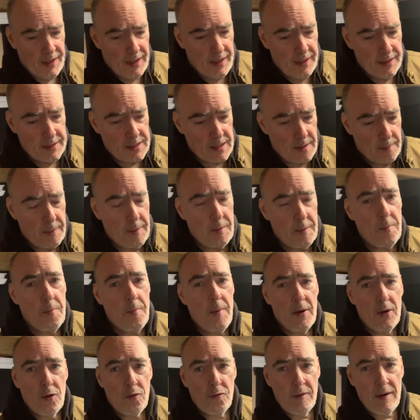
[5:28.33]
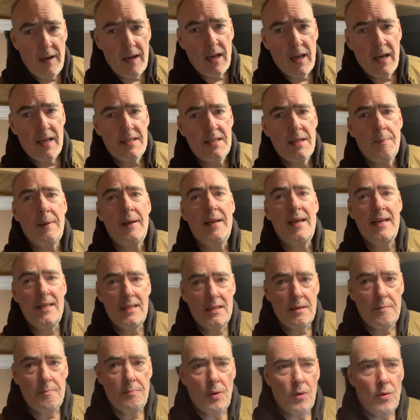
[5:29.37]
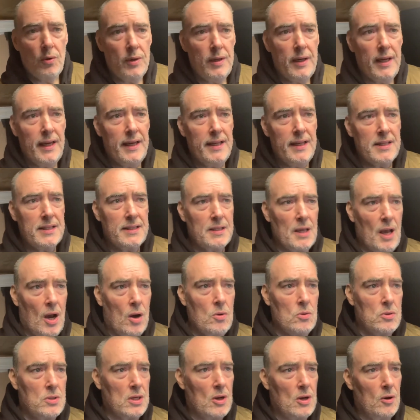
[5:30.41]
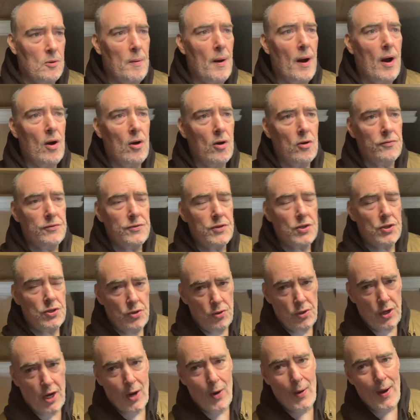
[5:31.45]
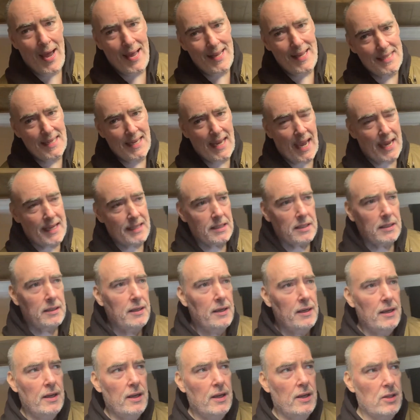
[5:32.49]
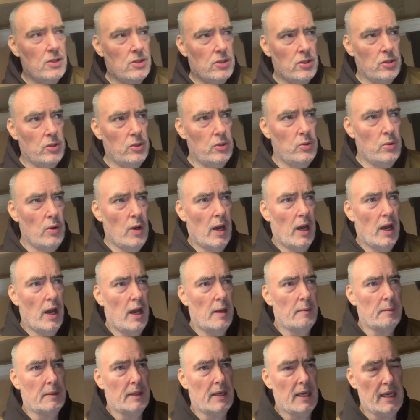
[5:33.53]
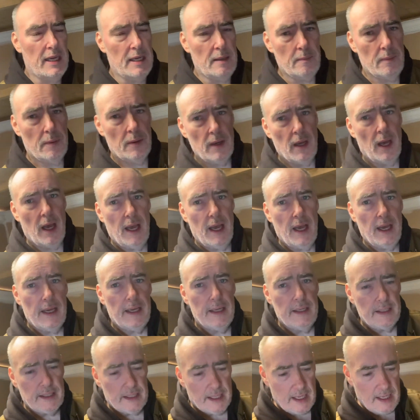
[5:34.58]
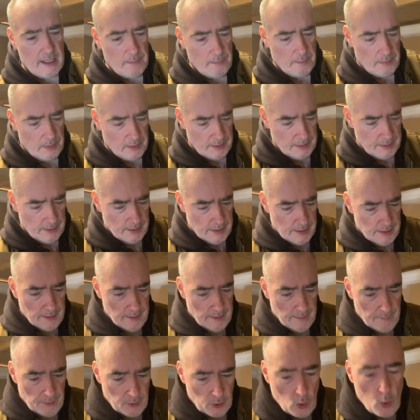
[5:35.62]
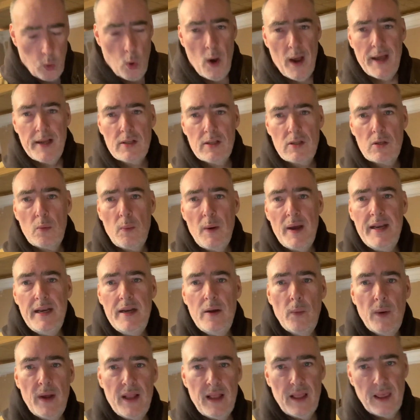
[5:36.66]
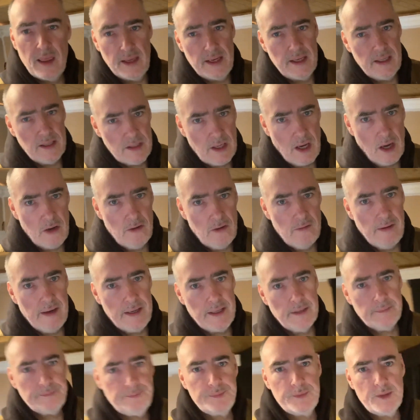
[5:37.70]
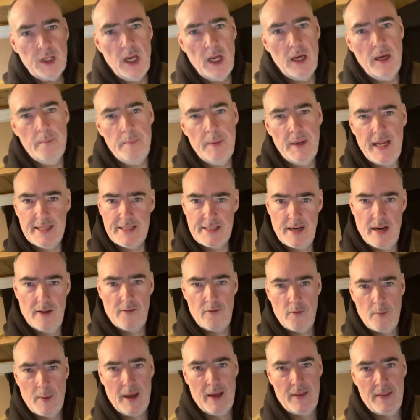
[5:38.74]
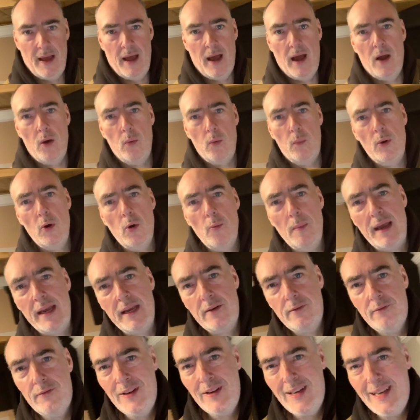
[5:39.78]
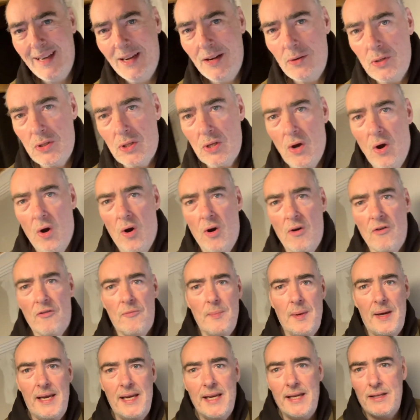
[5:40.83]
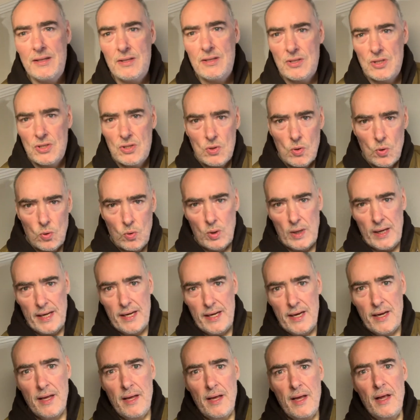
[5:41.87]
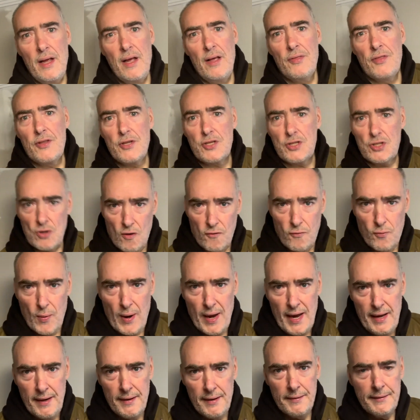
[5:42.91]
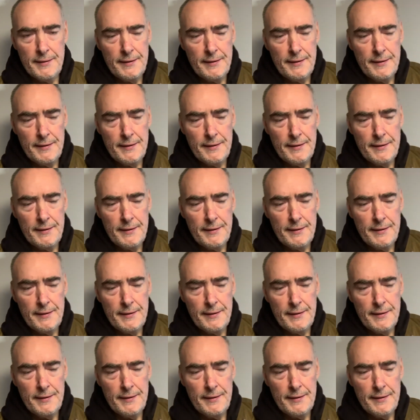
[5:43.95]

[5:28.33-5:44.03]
some people might not realise it, but it is important. It's also part of studio etiquette to keep quiet when things go red, but that's enough about that. I will make videos of me installing the software,